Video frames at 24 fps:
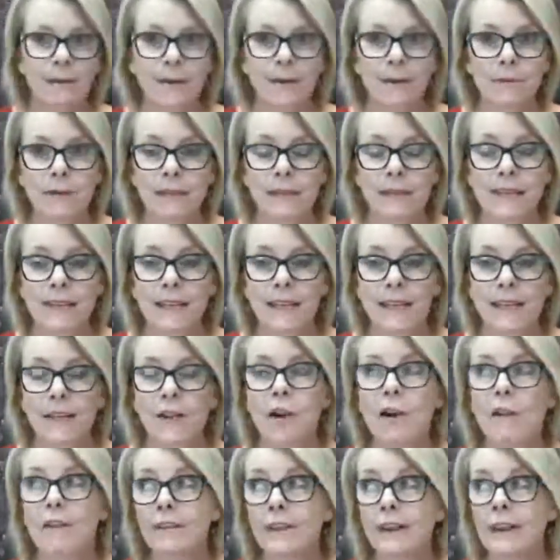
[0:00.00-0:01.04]
We don't want to start
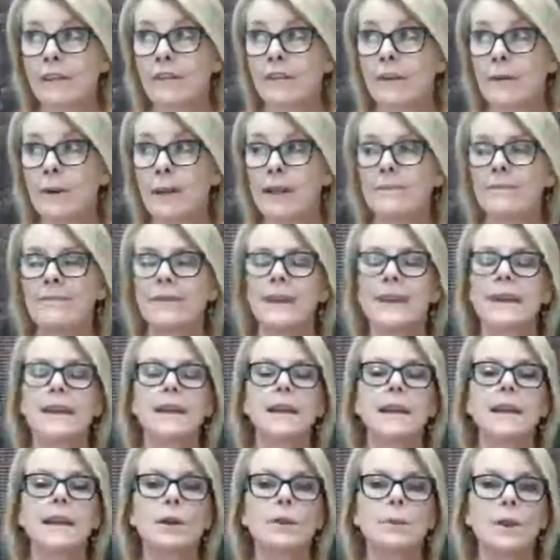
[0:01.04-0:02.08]
coughing everywhere.
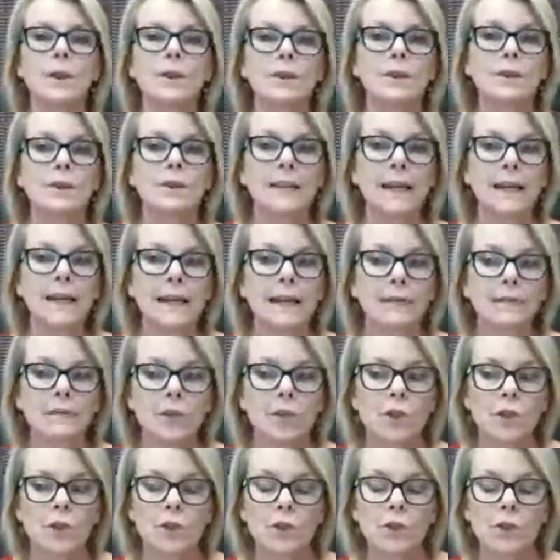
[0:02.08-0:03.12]
Whether it's
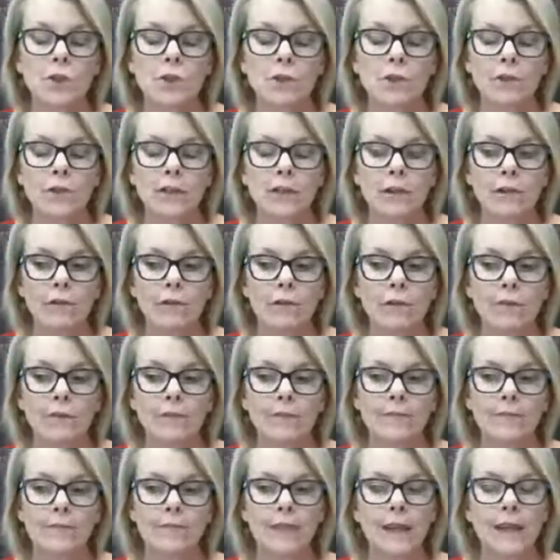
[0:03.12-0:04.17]
to use yourself
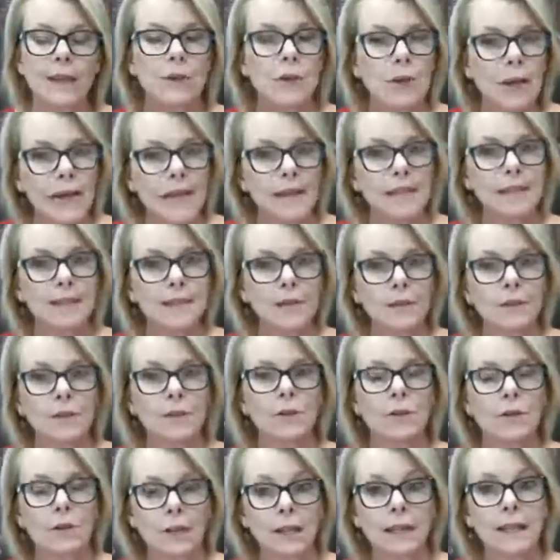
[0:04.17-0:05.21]
in your head so that
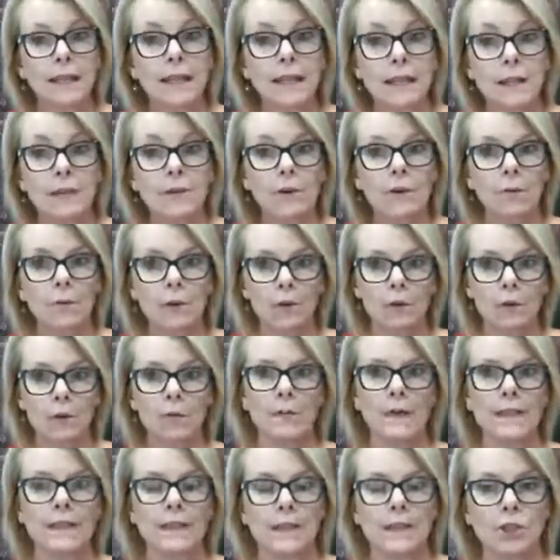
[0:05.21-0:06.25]
you're clear on what your
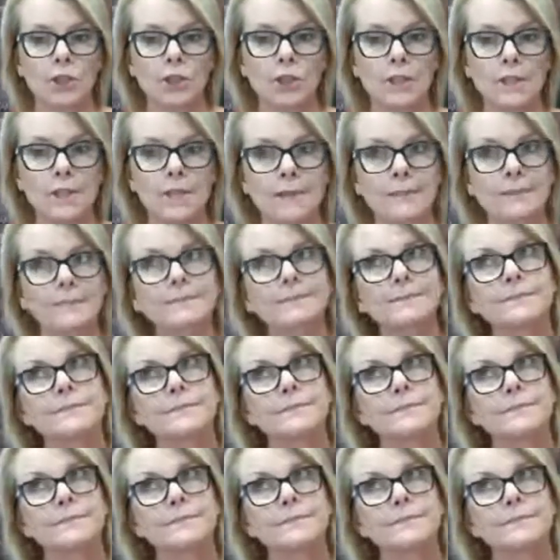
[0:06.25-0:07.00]
message is,